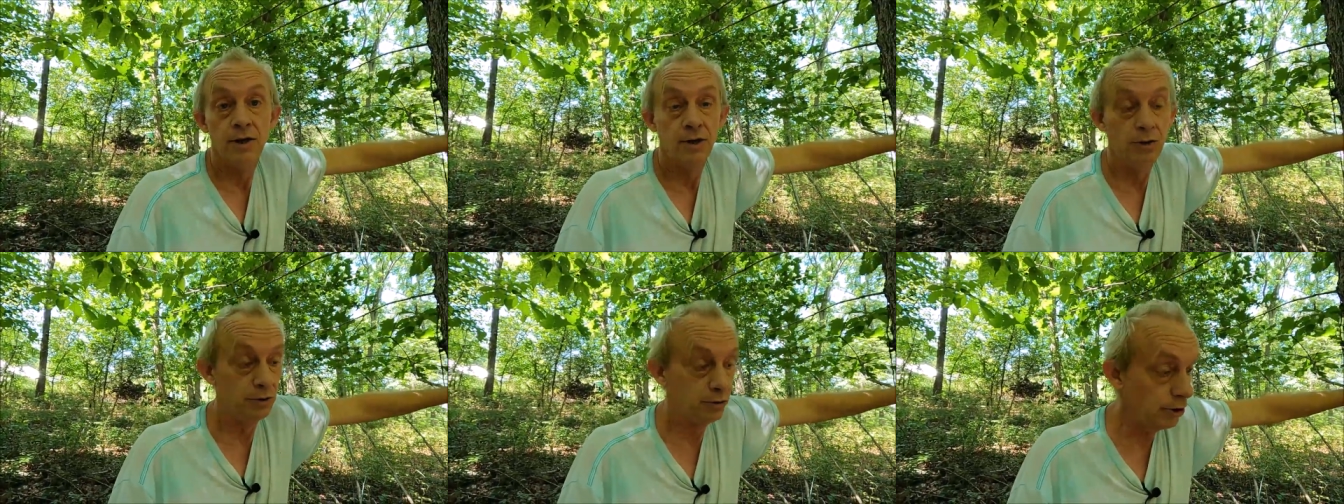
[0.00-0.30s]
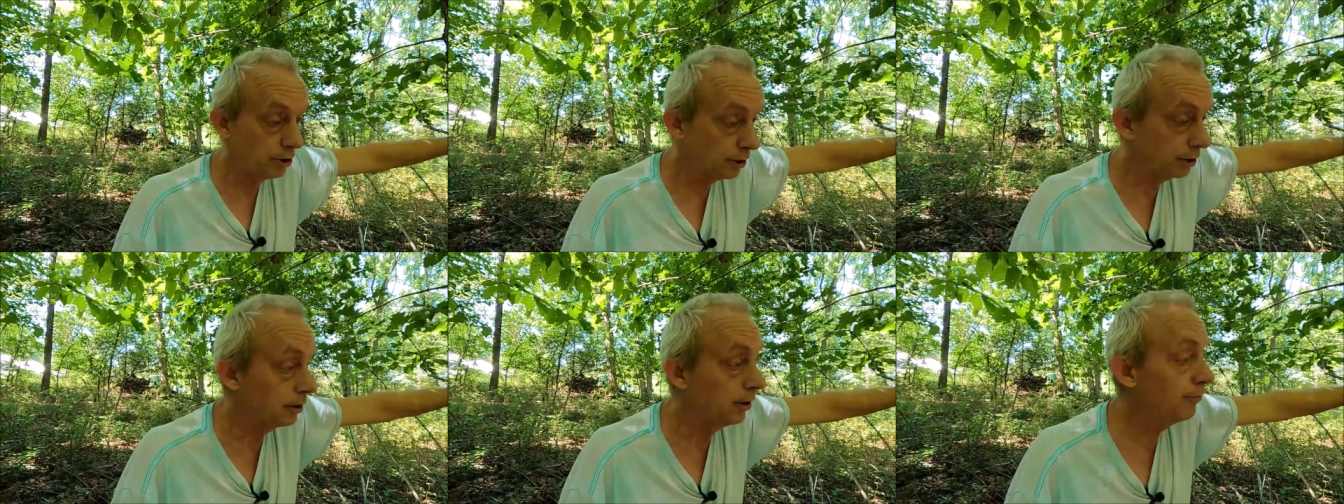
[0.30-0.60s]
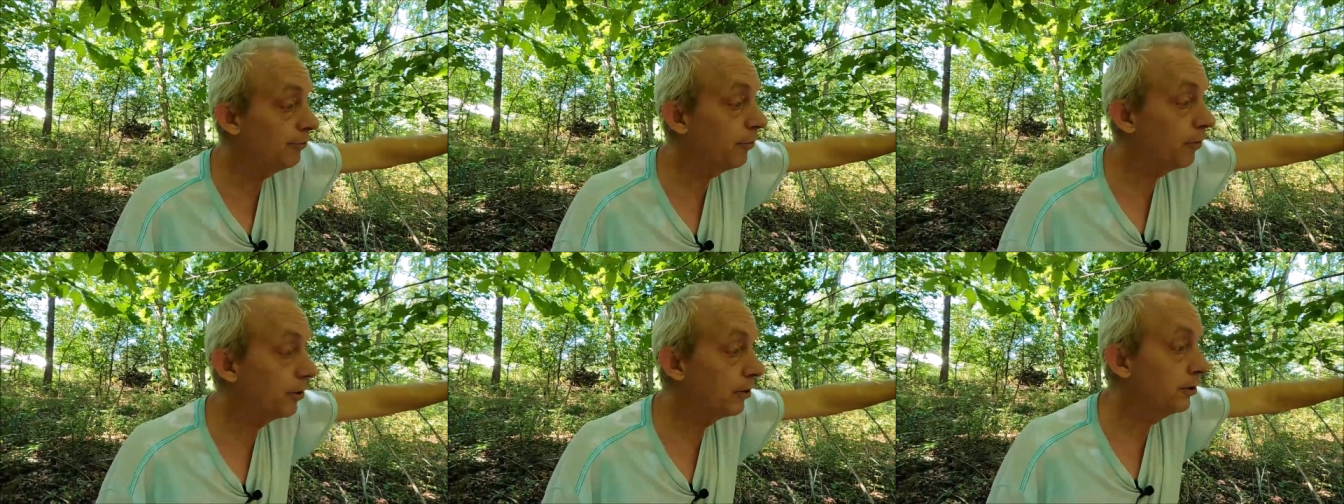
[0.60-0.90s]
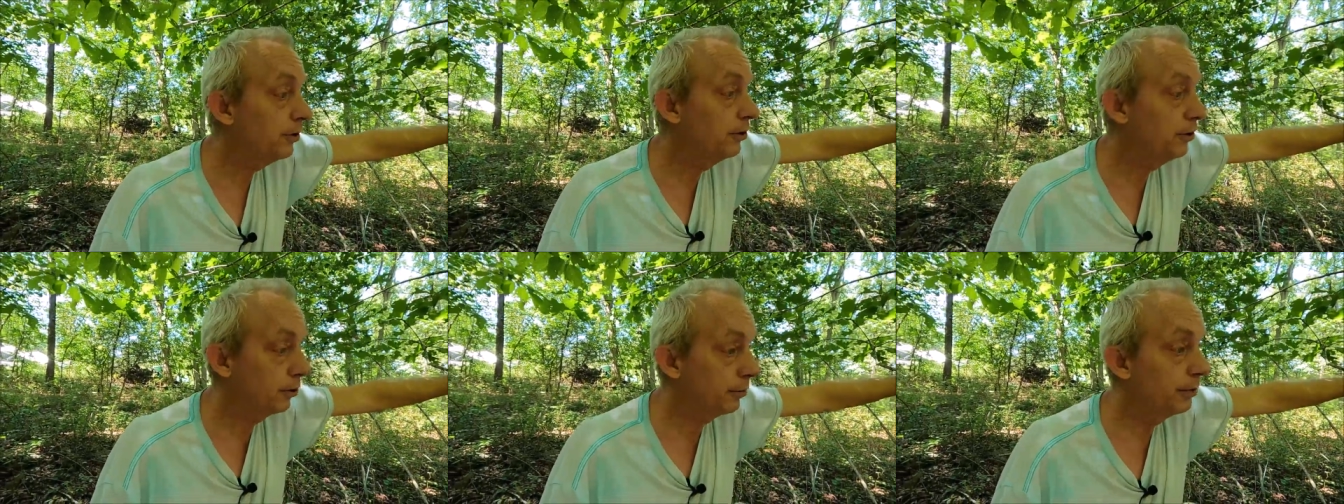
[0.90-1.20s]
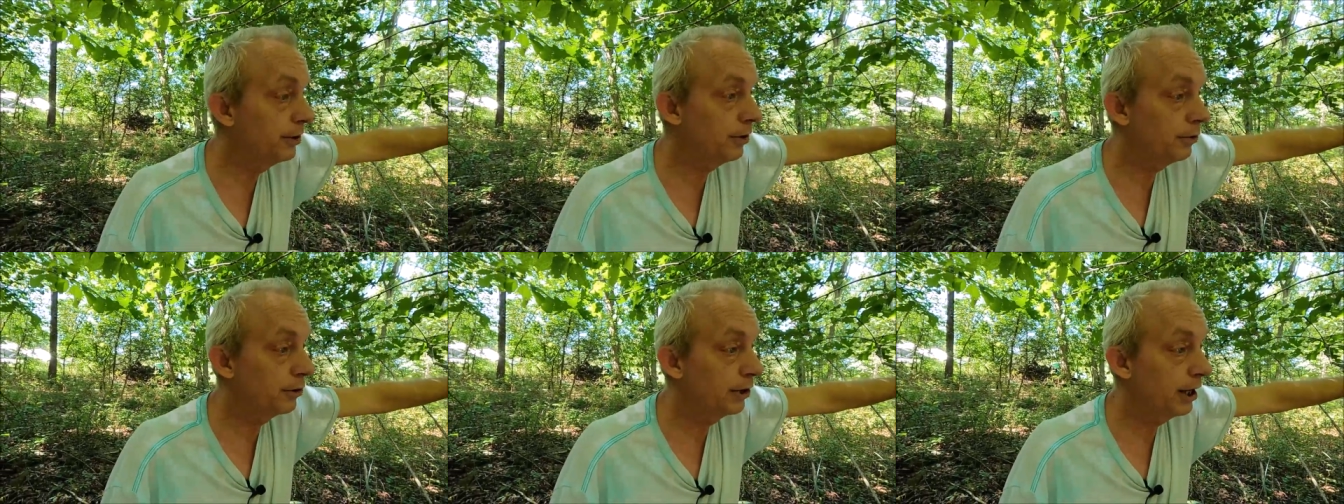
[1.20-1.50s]
You drink enough water, you'll
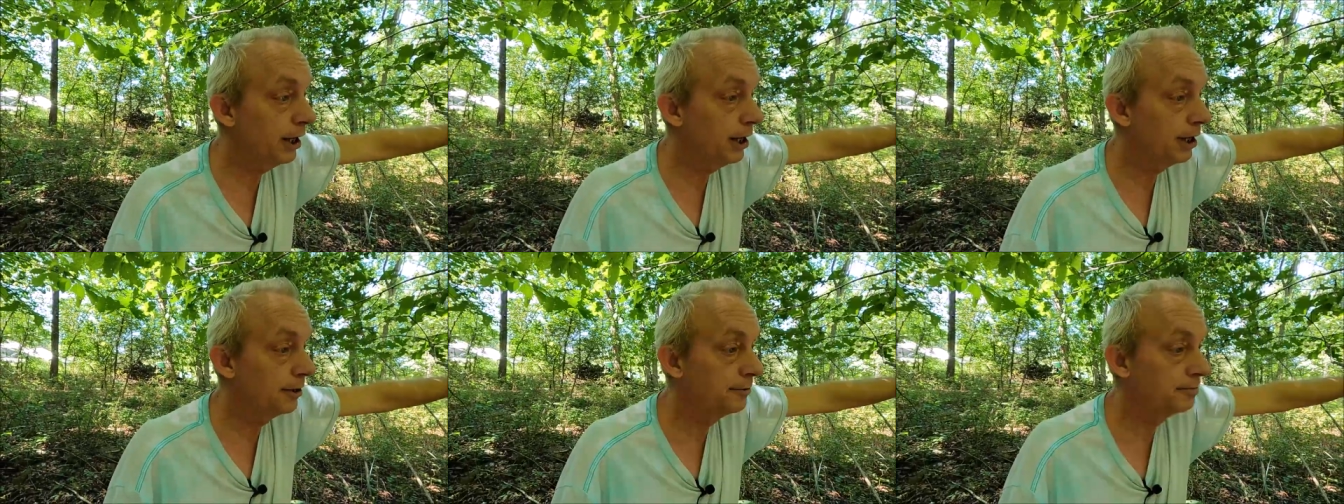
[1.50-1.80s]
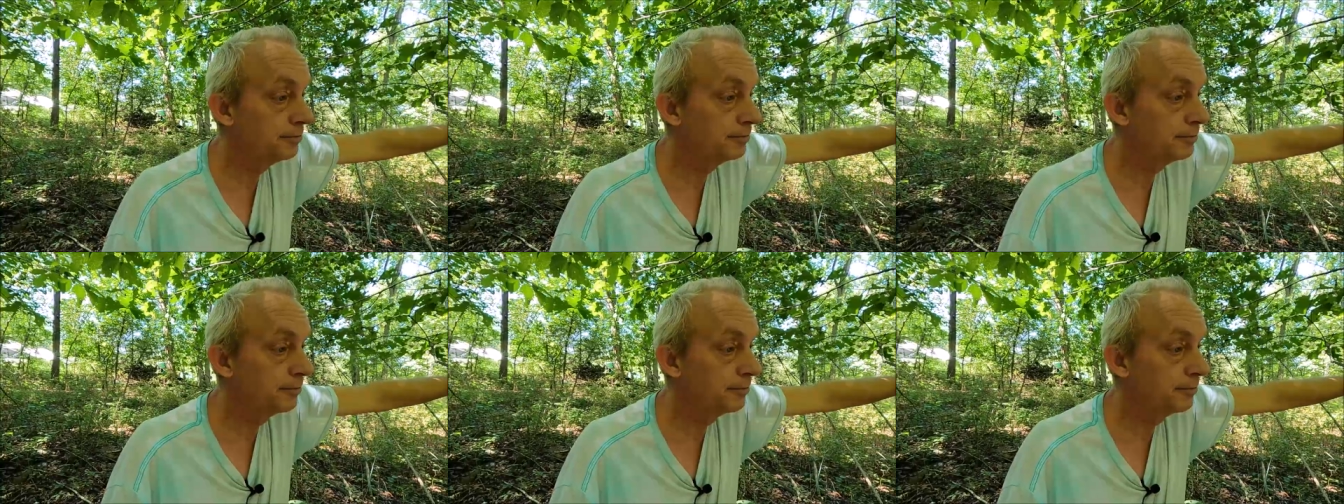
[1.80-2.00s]
be okay.